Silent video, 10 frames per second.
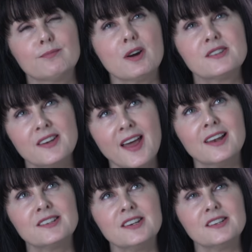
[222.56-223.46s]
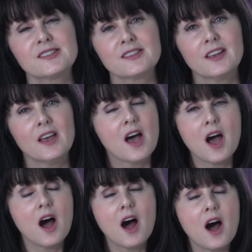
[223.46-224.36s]
personalities,
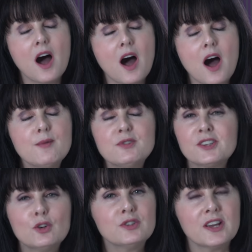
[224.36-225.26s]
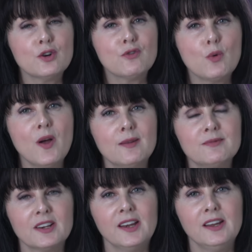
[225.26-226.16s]
I'm just going to get
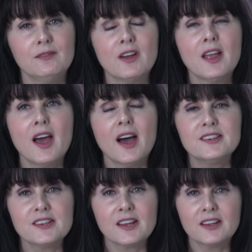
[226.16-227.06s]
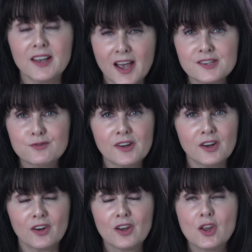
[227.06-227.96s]
overwhelmed and leave. And Kaz
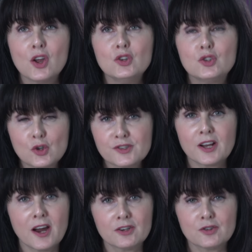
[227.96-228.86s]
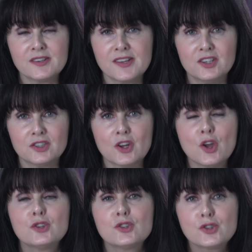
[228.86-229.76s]
Freer does the characterisation
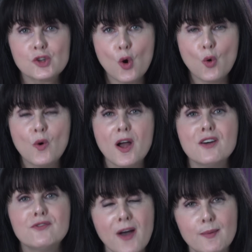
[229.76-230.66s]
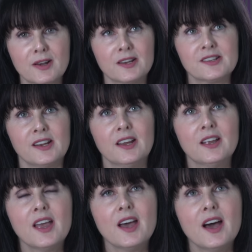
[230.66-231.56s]
so fabulously.
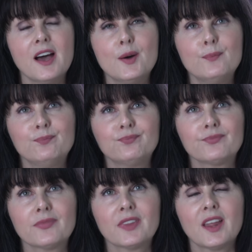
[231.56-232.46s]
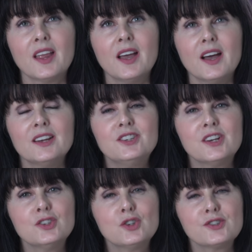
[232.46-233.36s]
And
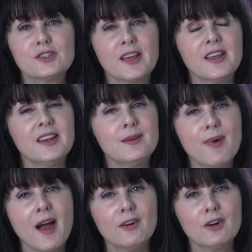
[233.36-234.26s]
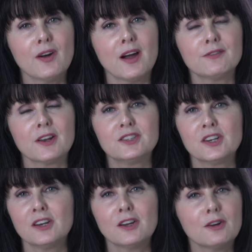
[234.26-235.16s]
she can just, like, in a paragraph, like,
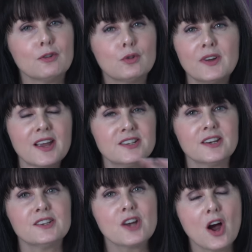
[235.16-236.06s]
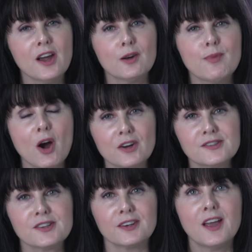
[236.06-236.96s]
she can create an entire
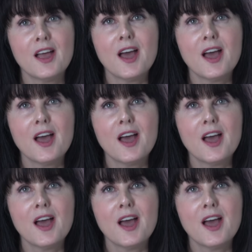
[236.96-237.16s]
person.